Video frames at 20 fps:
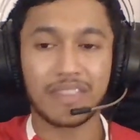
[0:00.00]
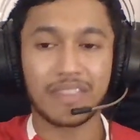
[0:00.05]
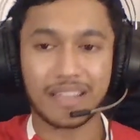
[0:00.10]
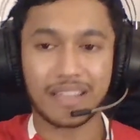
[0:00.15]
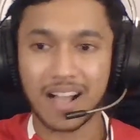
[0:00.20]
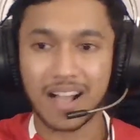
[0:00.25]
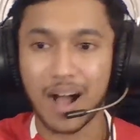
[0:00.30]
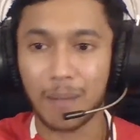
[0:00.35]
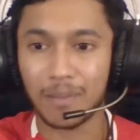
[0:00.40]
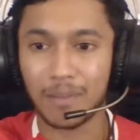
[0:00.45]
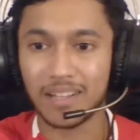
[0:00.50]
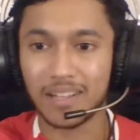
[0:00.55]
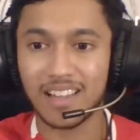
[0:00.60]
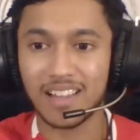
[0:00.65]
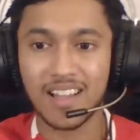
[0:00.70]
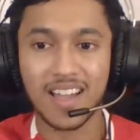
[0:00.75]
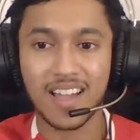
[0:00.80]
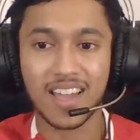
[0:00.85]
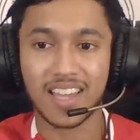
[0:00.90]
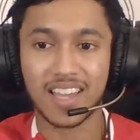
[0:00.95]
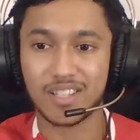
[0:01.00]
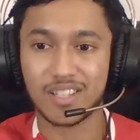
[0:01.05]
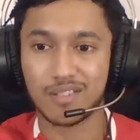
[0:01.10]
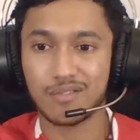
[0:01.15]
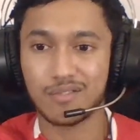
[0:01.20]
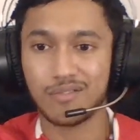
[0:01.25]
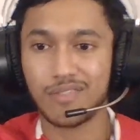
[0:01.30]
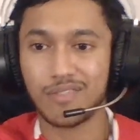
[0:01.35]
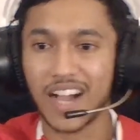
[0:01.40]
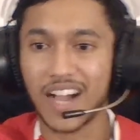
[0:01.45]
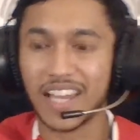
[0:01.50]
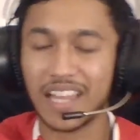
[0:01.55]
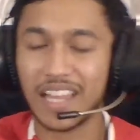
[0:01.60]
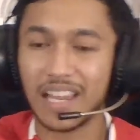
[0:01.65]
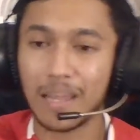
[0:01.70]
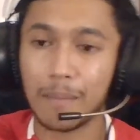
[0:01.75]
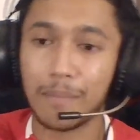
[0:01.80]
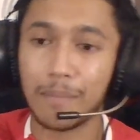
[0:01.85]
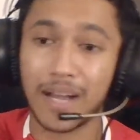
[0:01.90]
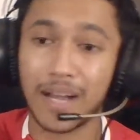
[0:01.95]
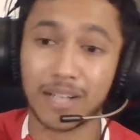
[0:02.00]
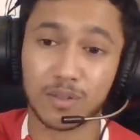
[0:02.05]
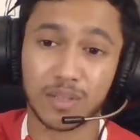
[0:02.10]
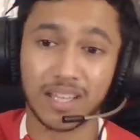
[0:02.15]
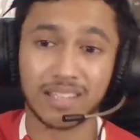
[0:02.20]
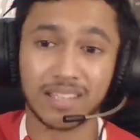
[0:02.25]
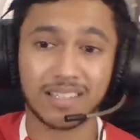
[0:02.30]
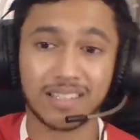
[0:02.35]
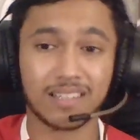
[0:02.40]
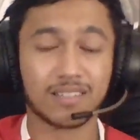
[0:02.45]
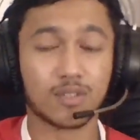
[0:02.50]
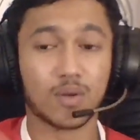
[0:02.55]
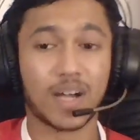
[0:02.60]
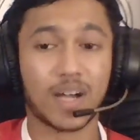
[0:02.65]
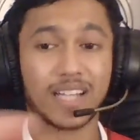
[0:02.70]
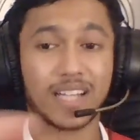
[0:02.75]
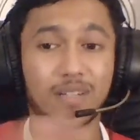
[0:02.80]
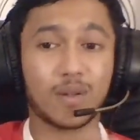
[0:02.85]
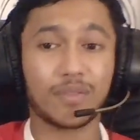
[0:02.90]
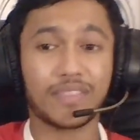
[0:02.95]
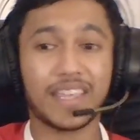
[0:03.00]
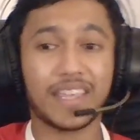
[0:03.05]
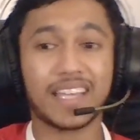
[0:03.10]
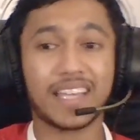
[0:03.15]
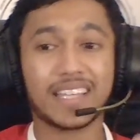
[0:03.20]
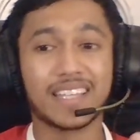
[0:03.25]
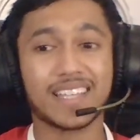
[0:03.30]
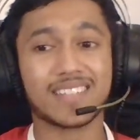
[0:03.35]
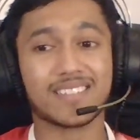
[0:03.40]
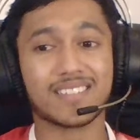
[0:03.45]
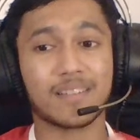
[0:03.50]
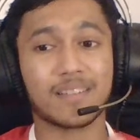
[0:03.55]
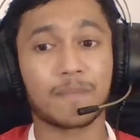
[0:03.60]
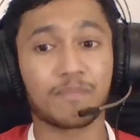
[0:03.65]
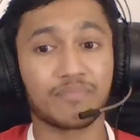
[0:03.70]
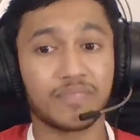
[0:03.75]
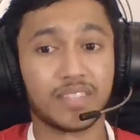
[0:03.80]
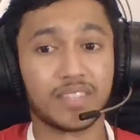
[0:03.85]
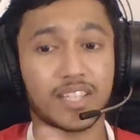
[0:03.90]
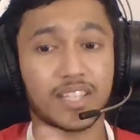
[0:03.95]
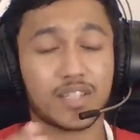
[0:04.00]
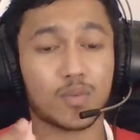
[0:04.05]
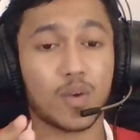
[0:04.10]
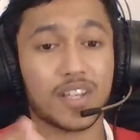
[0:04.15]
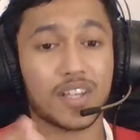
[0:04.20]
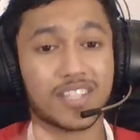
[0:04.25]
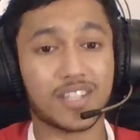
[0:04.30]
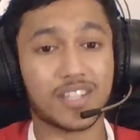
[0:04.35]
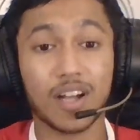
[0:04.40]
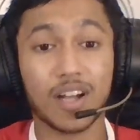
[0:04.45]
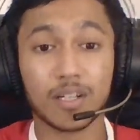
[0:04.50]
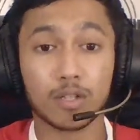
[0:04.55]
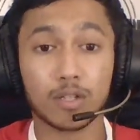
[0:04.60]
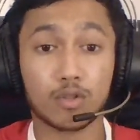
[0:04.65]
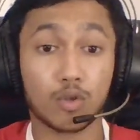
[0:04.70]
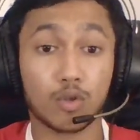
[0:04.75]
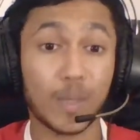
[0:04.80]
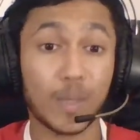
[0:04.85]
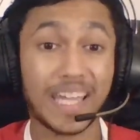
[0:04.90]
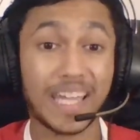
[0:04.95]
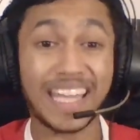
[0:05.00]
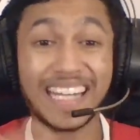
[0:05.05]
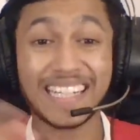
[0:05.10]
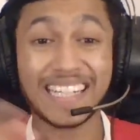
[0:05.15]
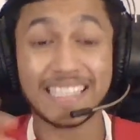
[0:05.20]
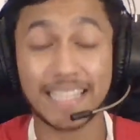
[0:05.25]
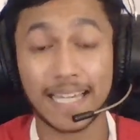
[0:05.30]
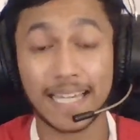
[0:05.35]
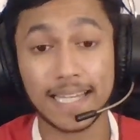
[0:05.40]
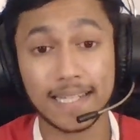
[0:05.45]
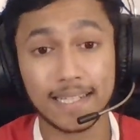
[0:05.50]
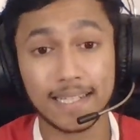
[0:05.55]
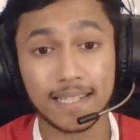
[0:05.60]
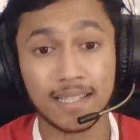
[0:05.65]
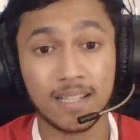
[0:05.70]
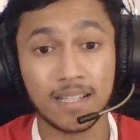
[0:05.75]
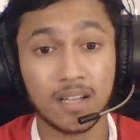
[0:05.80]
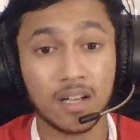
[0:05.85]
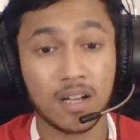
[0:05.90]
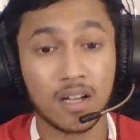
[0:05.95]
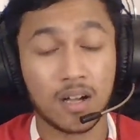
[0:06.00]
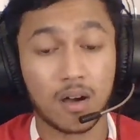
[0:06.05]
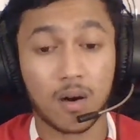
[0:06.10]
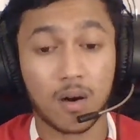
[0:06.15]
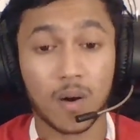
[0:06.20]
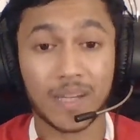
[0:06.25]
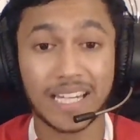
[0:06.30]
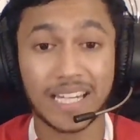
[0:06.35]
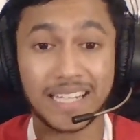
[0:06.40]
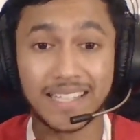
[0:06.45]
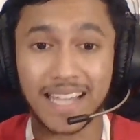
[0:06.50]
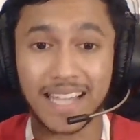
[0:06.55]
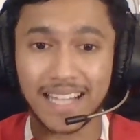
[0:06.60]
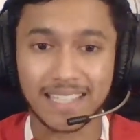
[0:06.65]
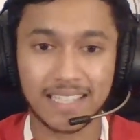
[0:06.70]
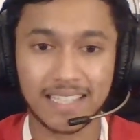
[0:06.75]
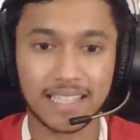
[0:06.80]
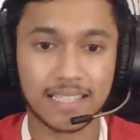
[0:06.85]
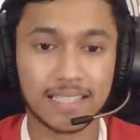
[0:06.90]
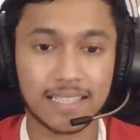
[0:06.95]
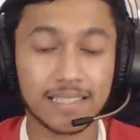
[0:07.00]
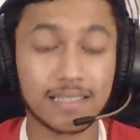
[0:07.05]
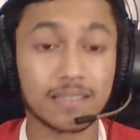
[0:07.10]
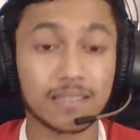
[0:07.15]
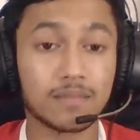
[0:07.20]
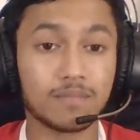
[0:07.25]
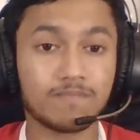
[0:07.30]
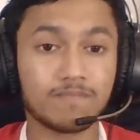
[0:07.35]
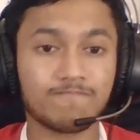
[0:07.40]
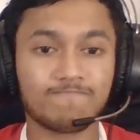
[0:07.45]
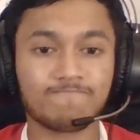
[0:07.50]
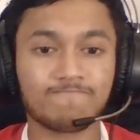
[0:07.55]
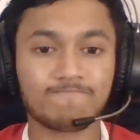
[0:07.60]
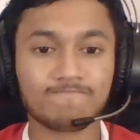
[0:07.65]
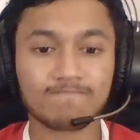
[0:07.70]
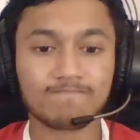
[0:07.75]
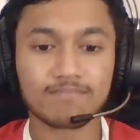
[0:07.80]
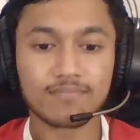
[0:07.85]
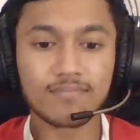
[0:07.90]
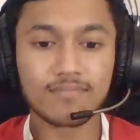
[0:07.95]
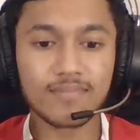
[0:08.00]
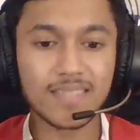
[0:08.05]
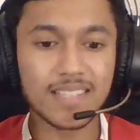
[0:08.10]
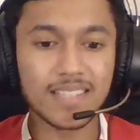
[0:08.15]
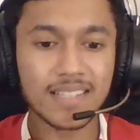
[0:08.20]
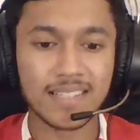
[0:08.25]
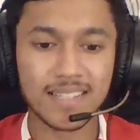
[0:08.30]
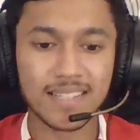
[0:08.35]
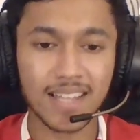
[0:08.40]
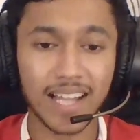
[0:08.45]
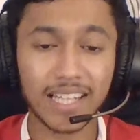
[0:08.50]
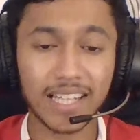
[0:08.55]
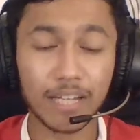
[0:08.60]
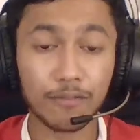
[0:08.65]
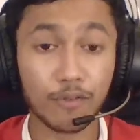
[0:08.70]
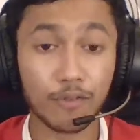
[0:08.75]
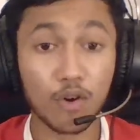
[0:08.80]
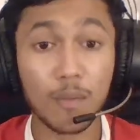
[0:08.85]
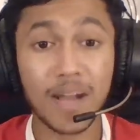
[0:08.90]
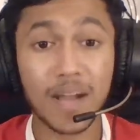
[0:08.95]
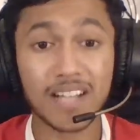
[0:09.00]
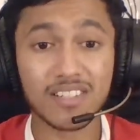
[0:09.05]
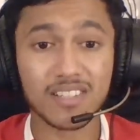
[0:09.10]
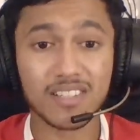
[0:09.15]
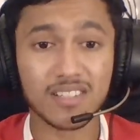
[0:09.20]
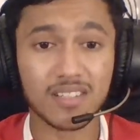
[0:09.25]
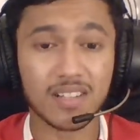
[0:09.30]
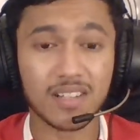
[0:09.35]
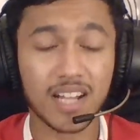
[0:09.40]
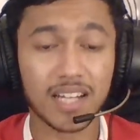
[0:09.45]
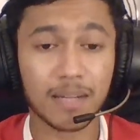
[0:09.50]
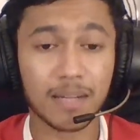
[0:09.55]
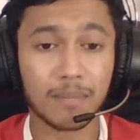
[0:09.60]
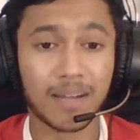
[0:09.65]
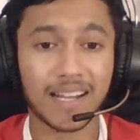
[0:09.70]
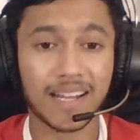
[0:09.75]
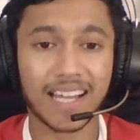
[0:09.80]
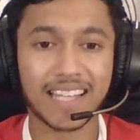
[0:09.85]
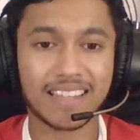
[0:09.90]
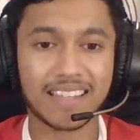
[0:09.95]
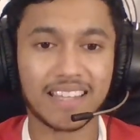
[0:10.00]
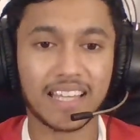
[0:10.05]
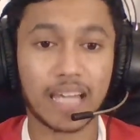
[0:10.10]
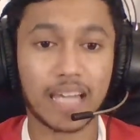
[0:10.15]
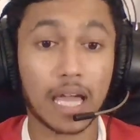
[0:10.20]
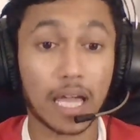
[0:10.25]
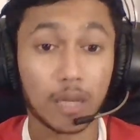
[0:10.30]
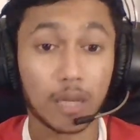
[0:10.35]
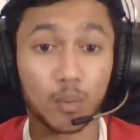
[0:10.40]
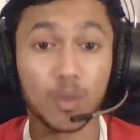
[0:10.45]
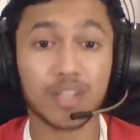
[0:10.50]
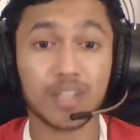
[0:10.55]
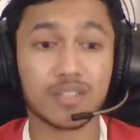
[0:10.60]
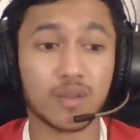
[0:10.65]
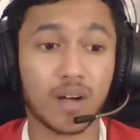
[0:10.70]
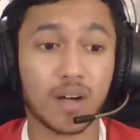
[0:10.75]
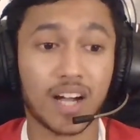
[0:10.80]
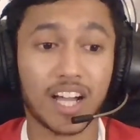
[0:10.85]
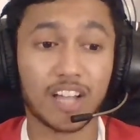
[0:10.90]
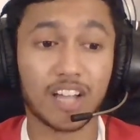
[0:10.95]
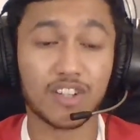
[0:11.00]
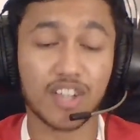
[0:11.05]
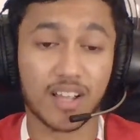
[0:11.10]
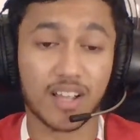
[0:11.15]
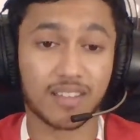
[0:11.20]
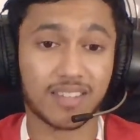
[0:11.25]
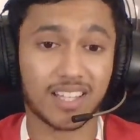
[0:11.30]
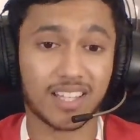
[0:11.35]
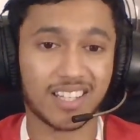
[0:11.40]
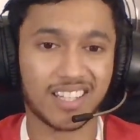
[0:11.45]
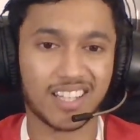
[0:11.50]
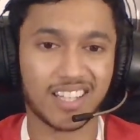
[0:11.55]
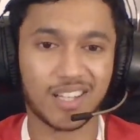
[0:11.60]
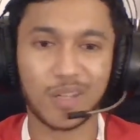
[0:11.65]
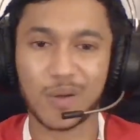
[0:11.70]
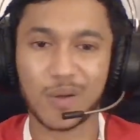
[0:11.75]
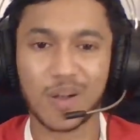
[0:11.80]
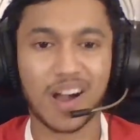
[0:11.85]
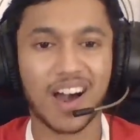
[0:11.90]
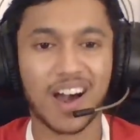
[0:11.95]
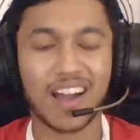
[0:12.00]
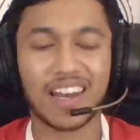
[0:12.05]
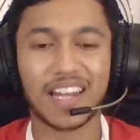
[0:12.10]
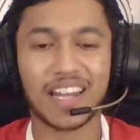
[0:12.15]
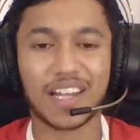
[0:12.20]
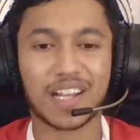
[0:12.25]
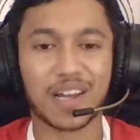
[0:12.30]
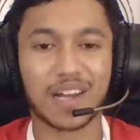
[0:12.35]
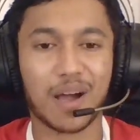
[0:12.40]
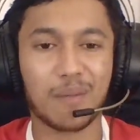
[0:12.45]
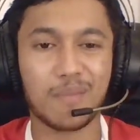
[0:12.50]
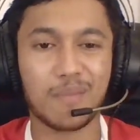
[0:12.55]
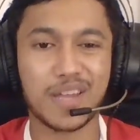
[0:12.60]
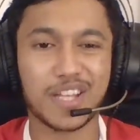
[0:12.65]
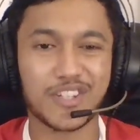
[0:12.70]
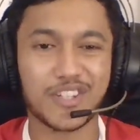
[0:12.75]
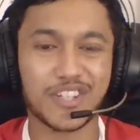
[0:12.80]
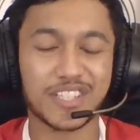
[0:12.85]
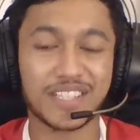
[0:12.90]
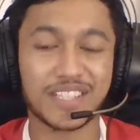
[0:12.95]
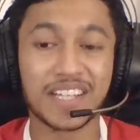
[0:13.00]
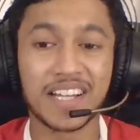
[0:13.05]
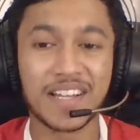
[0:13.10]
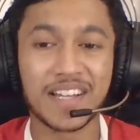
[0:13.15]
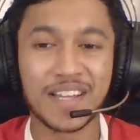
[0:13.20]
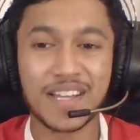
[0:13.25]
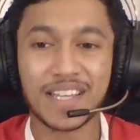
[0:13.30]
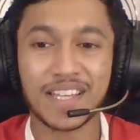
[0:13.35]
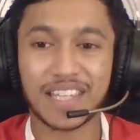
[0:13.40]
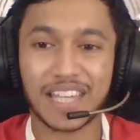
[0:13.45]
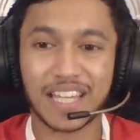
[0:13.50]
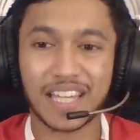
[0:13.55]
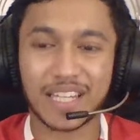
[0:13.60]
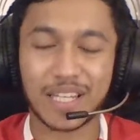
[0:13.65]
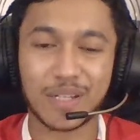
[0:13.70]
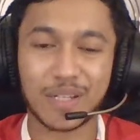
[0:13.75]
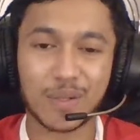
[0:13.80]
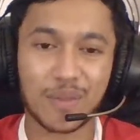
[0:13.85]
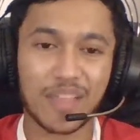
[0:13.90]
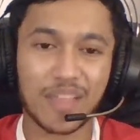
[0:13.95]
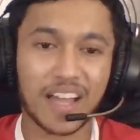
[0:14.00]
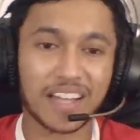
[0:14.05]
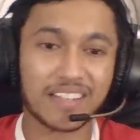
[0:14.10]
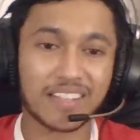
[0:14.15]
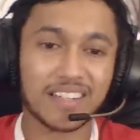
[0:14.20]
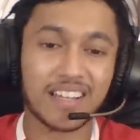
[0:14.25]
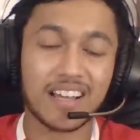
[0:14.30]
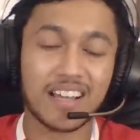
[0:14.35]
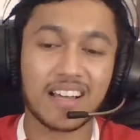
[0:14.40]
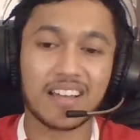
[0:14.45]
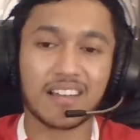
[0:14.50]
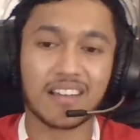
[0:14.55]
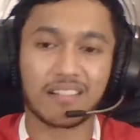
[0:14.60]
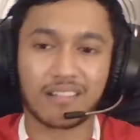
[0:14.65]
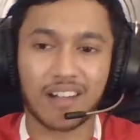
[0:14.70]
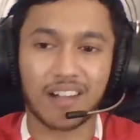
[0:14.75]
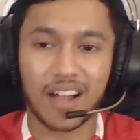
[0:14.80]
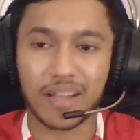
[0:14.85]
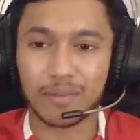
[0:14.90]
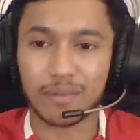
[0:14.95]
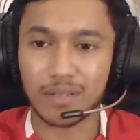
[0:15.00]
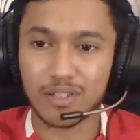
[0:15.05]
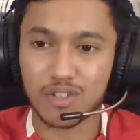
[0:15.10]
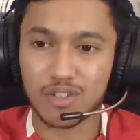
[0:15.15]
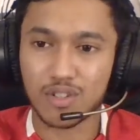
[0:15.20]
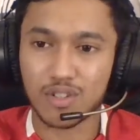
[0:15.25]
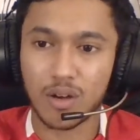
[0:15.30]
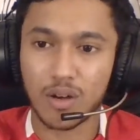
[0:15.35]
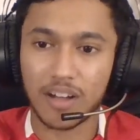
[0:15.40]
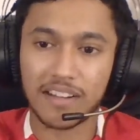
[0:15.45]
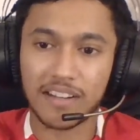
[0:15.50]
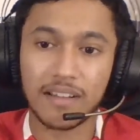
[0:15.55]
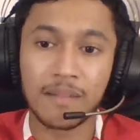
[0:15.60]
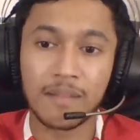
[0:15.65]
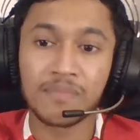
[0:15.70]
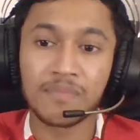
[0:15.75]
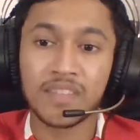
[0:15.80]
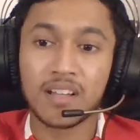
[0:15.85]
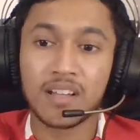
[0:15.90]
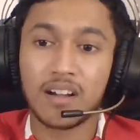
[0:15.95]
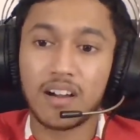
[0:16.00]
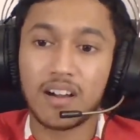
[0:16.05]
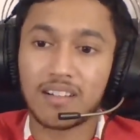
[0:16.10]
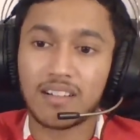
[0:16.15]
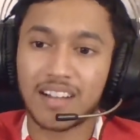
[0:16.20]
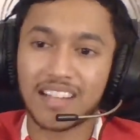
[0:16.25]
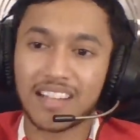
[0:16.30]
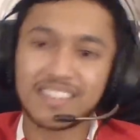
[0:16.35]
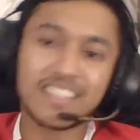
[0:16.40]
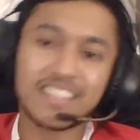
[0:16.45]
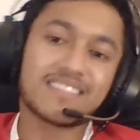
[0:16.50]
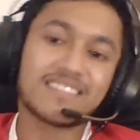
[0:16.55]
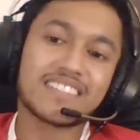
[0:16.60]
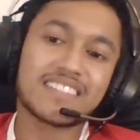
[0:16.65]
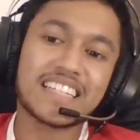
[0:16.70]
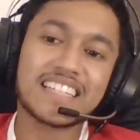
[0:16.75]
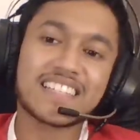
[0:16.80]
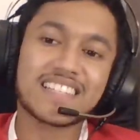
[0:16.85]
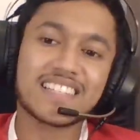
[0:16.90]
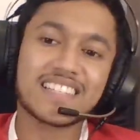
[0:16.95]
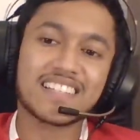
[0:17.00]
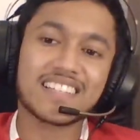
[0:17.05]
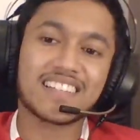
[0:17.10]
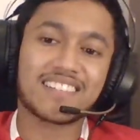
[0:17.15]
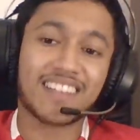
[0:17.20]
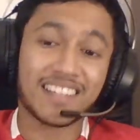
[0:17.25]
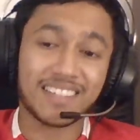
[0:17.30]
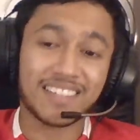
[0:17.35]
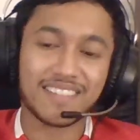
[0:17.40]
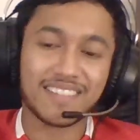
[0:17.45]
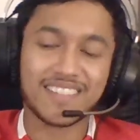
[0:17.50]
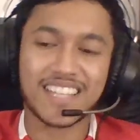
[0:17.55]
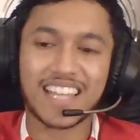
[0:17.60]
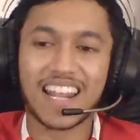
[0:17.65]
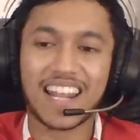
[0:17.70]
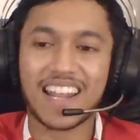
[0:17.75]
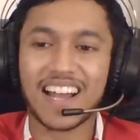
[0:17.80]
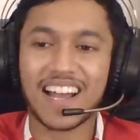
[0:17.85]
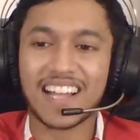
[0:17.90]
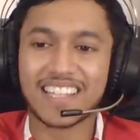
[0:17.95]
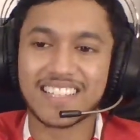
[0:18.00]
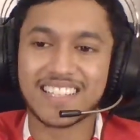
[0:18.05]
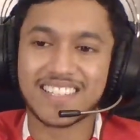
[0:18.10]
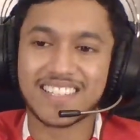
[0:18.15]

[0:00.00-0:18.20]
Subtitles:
The couple is finally back together. So I don't think, yes, this was not through intent or any tactical signing for Manchester United, but I think it was to hijack that deal. You can't let a club legend get into that rival squad. Randev Selanaka